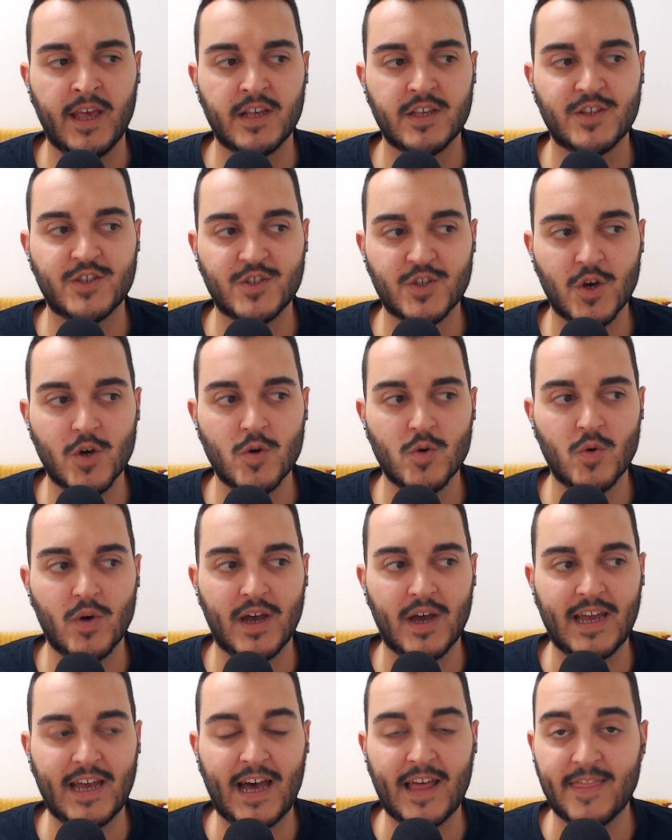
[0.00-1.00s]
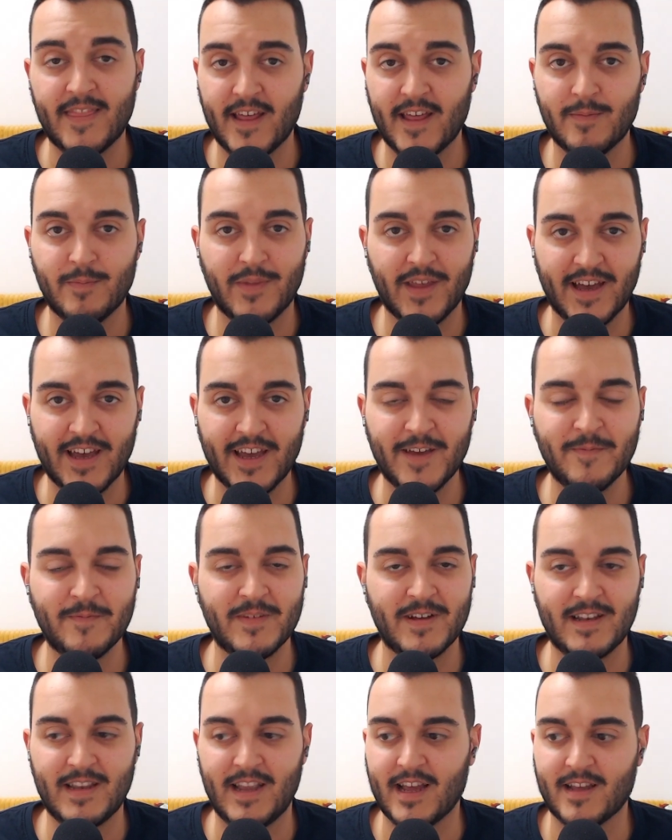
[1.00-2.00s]
So at that time,
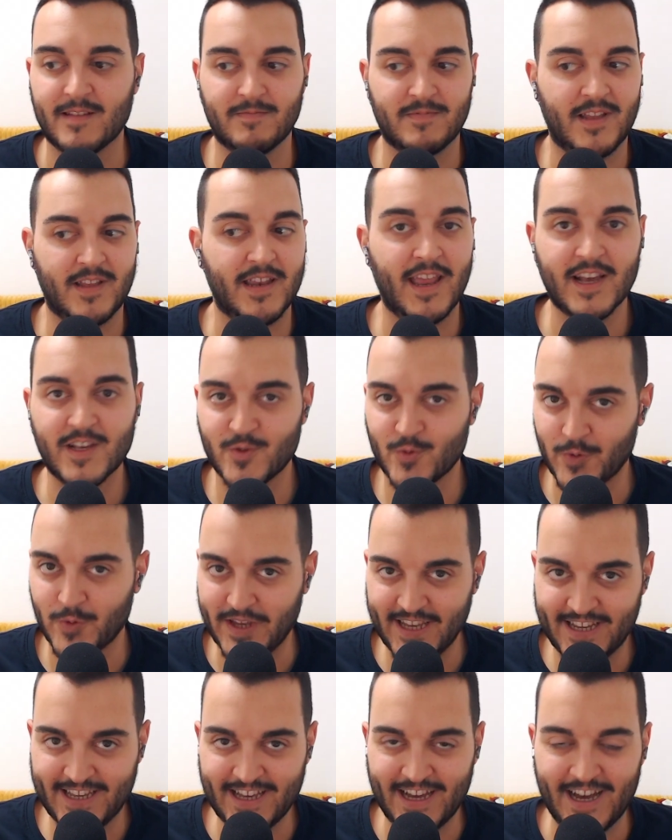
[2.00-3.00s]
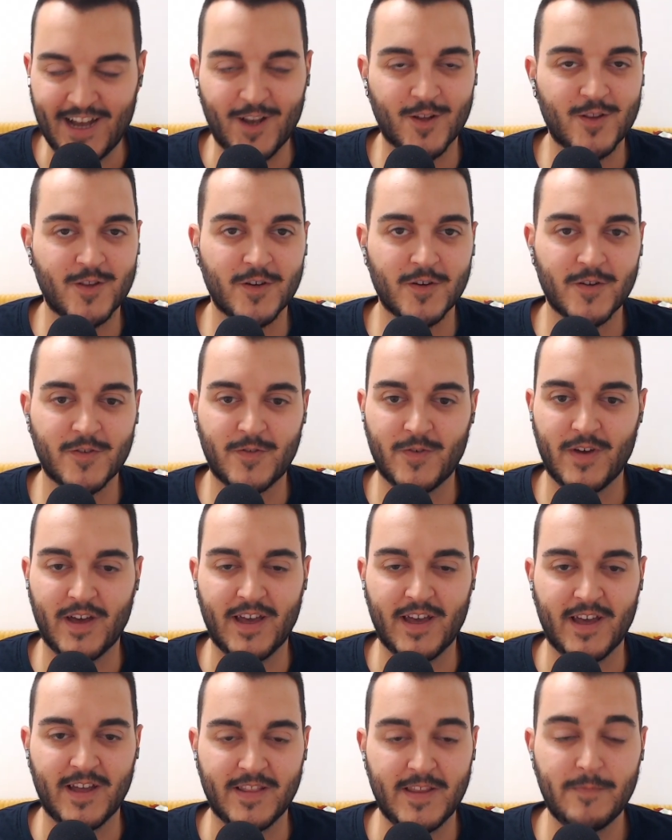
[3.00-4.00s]
like the next week, a lot of
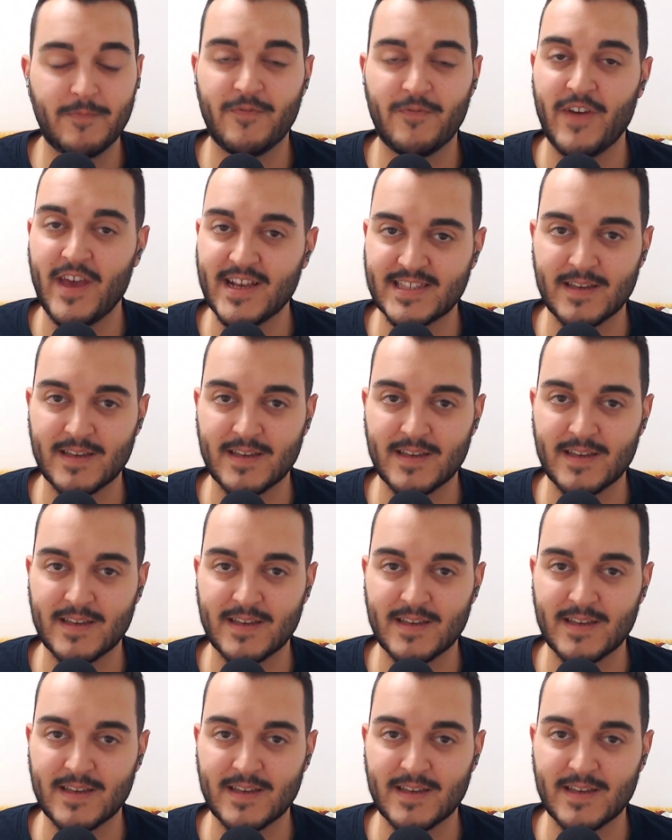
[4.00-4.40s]
deepfakes